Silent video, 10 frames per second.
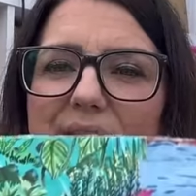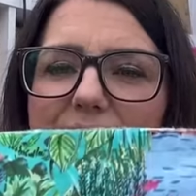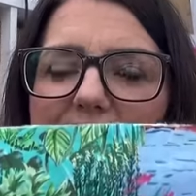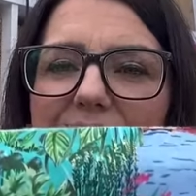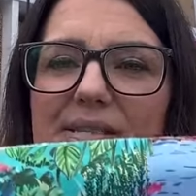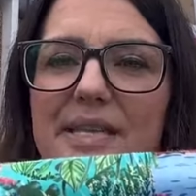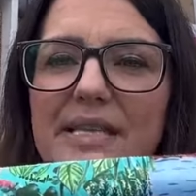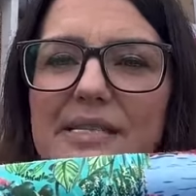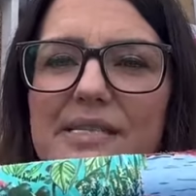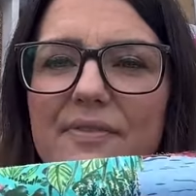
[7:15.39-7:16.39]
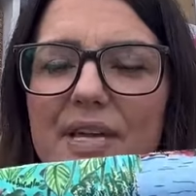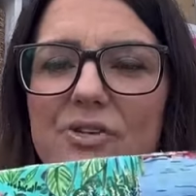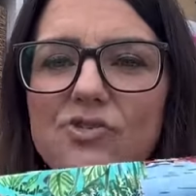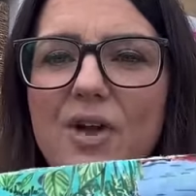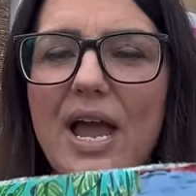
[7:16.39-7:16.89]
I made the Seasons of
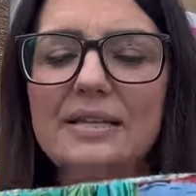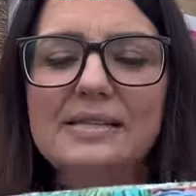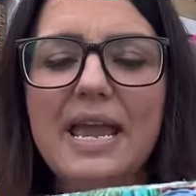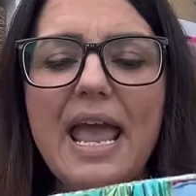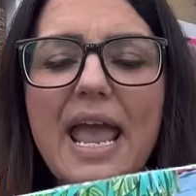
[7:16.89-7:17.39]
East dress